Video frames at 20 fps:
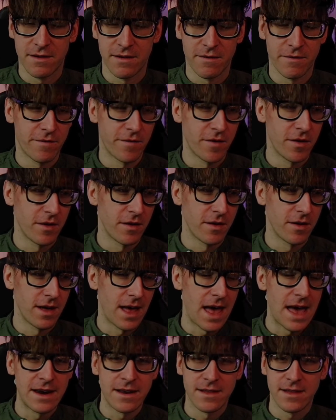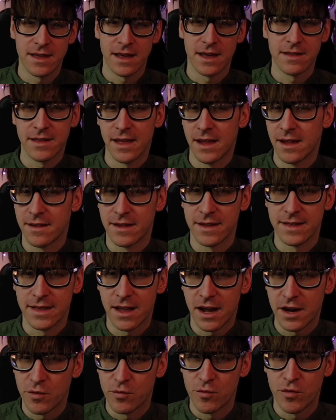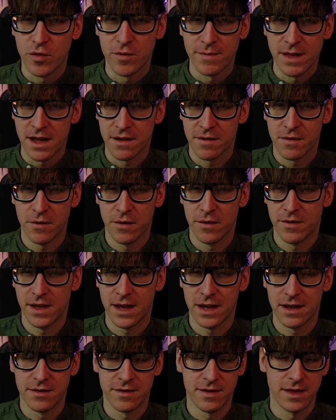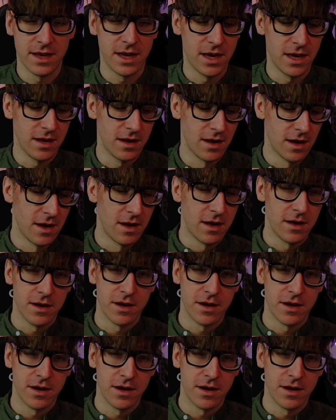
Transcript: for editing things in Lightroom, that sort of thing. The, you